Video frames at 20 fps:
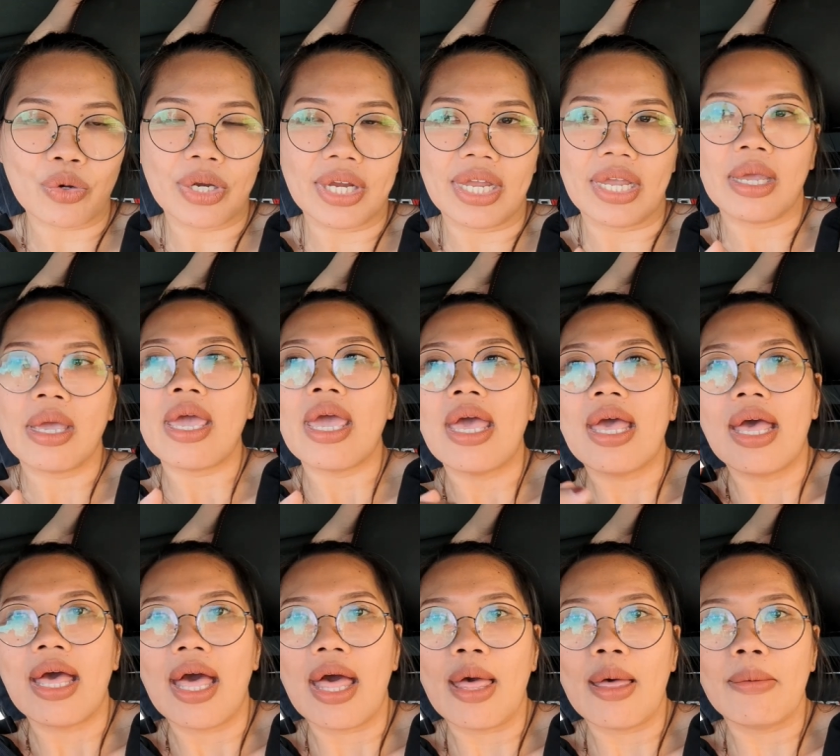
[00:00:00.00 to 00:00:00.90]
Sorry.
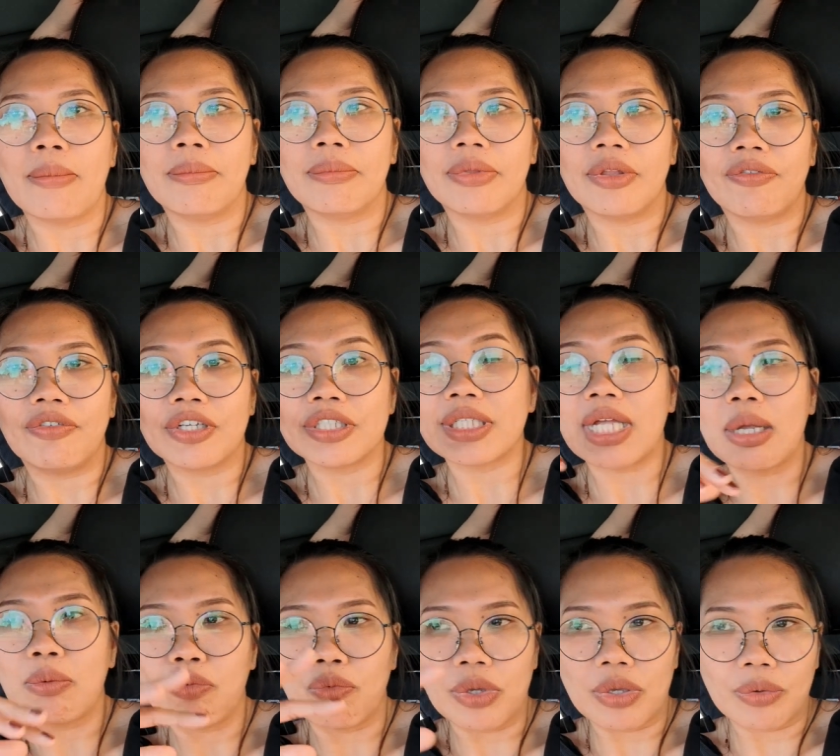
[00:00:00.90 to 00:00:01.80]
Yeah. Um, the first
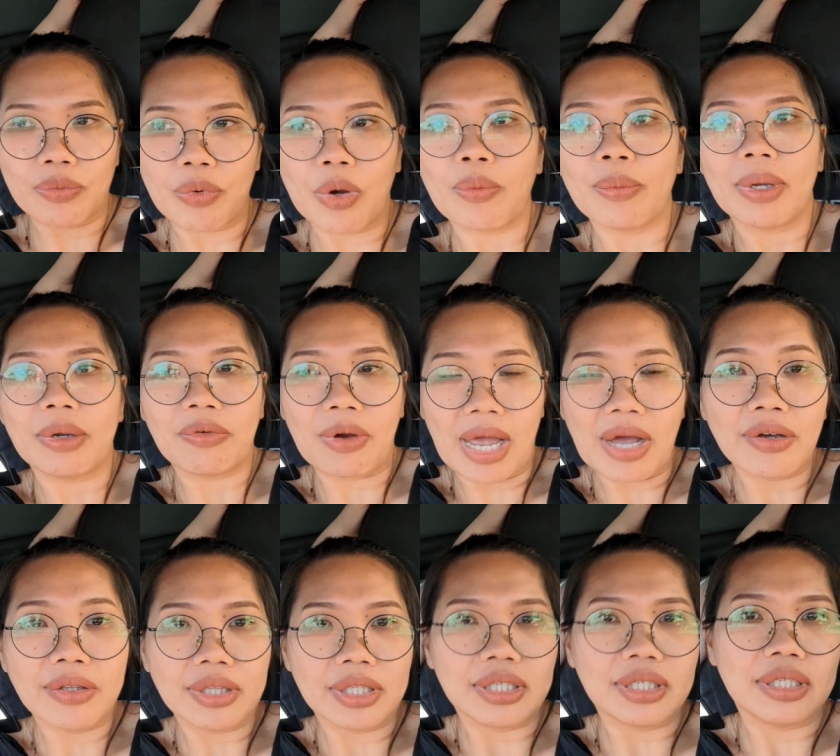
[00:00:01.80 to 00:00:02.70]
time we roamed
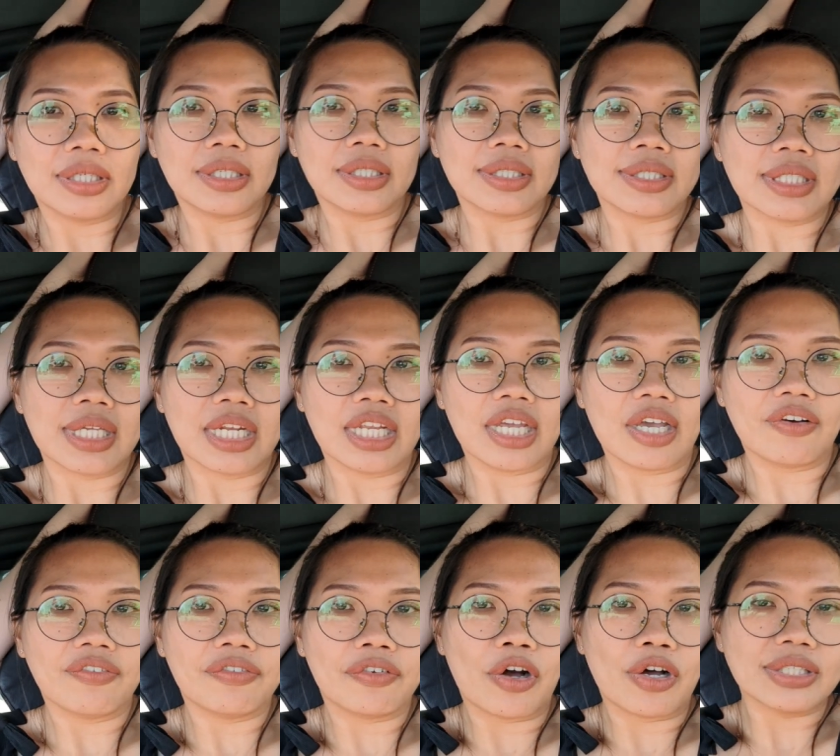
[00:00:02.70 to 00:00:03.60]
around the
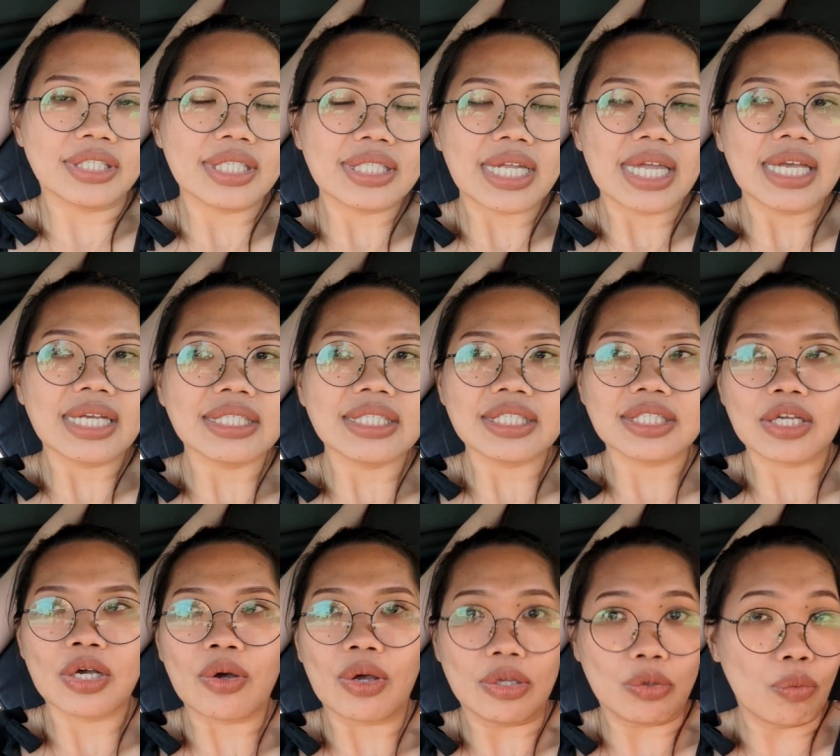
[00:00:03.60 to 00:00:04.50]
city of Constance,
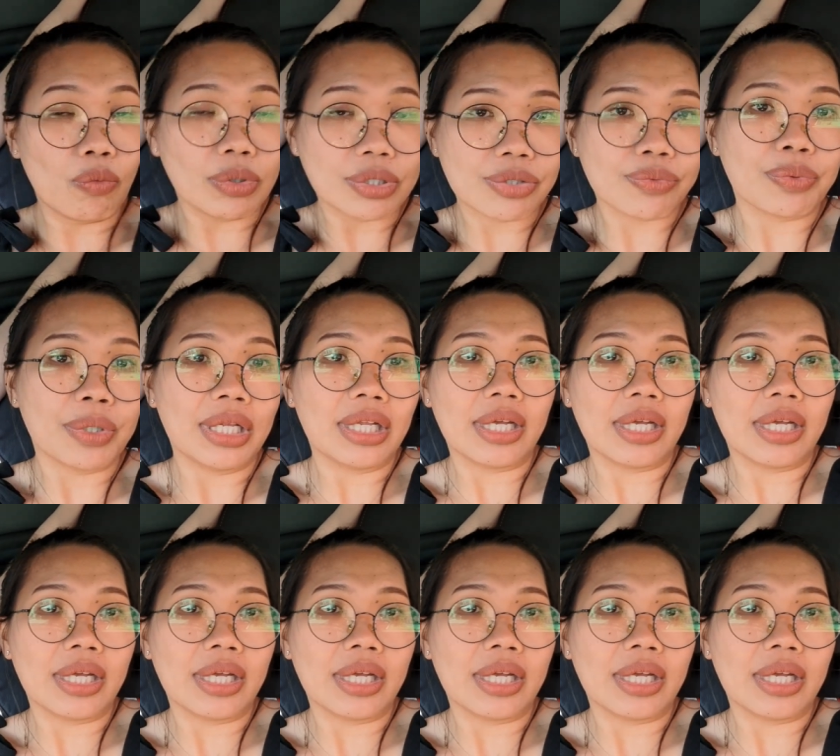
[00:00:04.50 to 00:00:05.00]
so it was mm-hmm.